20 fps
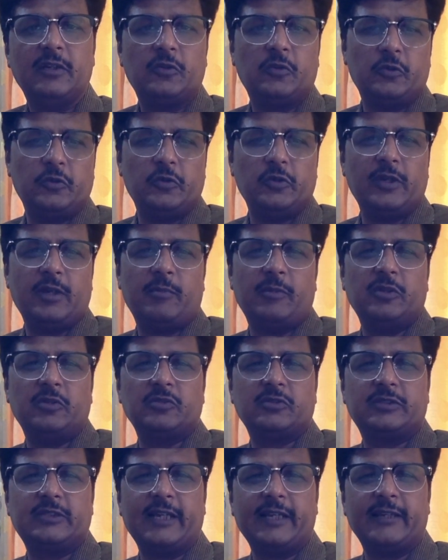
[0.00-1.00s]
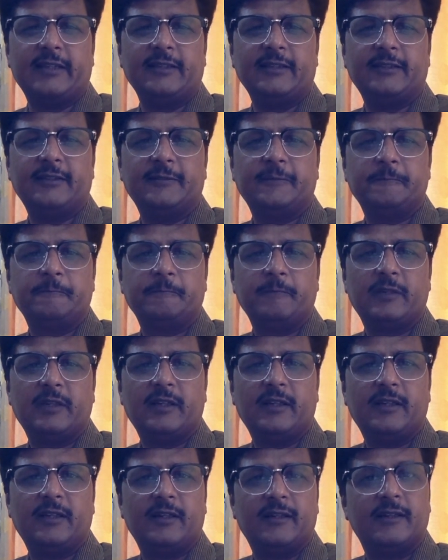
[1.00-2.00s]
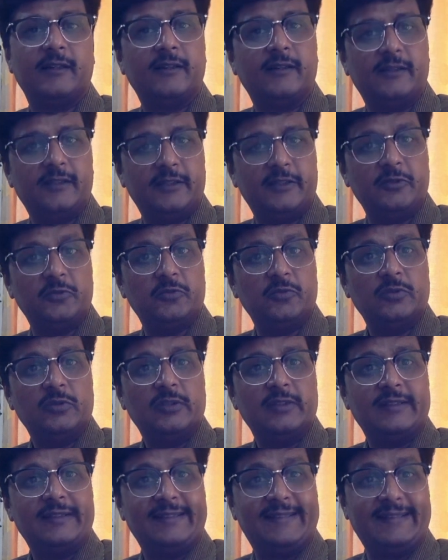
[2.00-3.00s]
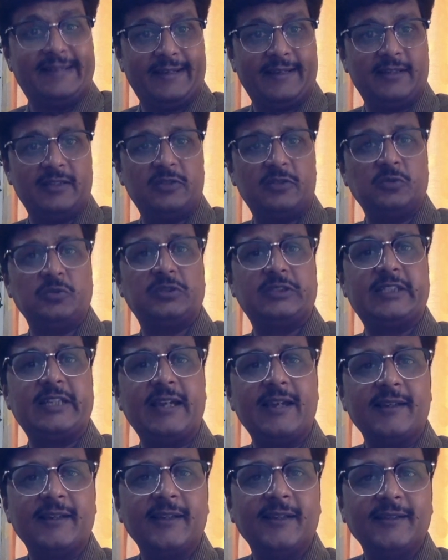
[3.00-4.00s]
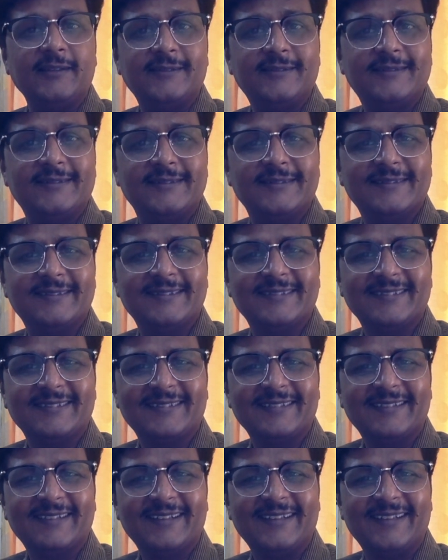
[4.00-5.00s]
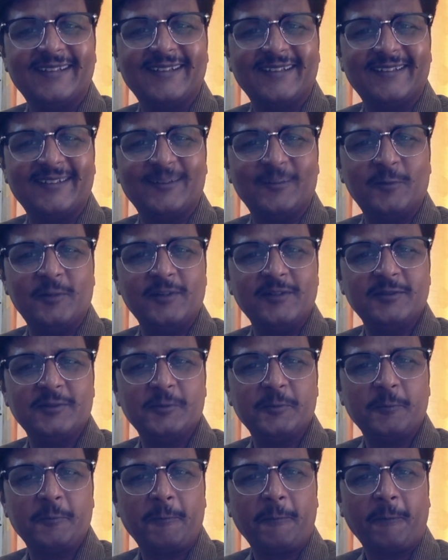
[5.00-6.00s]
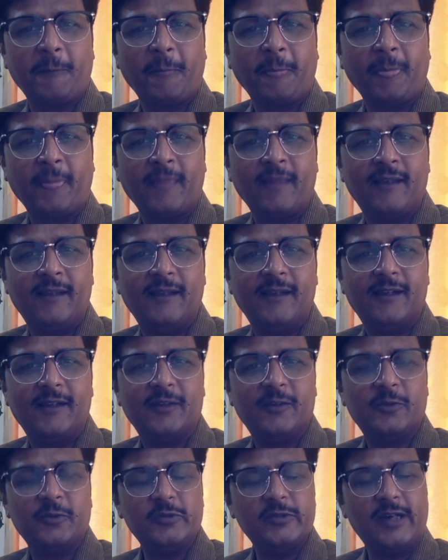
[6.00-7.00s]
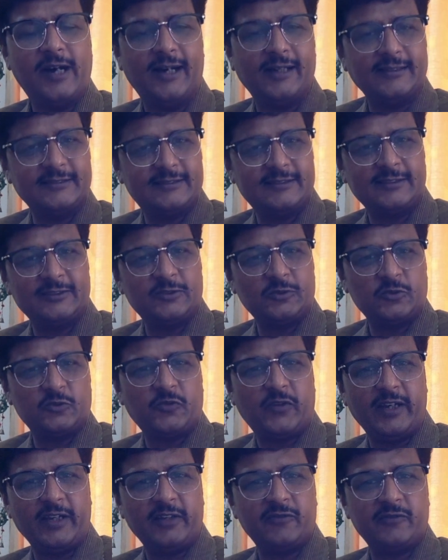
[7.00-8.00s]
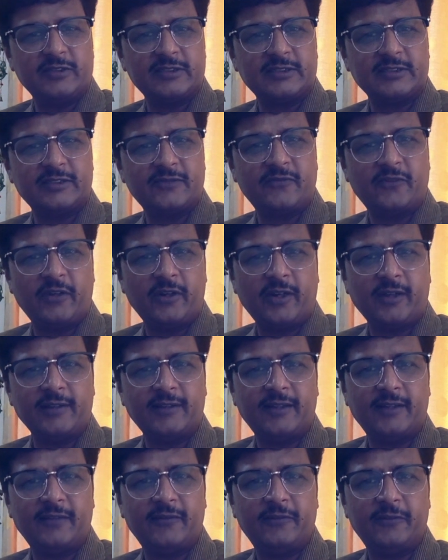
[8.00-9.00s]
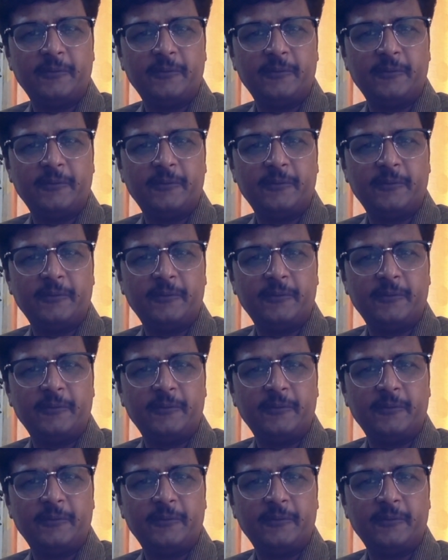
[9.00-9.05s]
Could you able to check it? Did you dare to check it? In other words, could you answer those 5 questions for yourself?